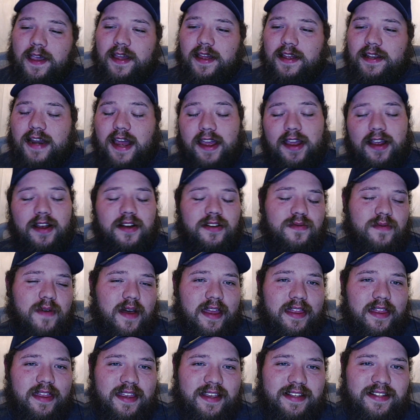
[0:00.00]
Now here's
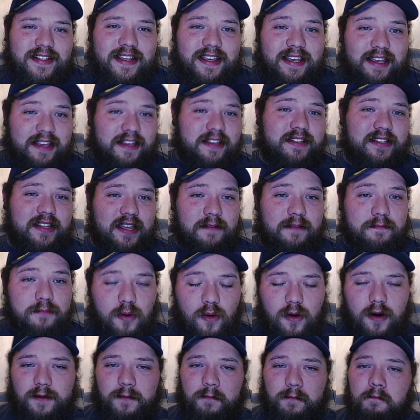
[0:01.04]
why this is
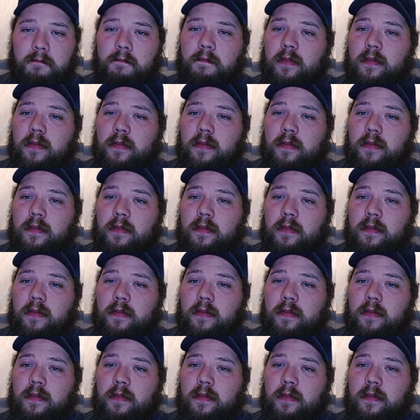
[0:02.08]
important.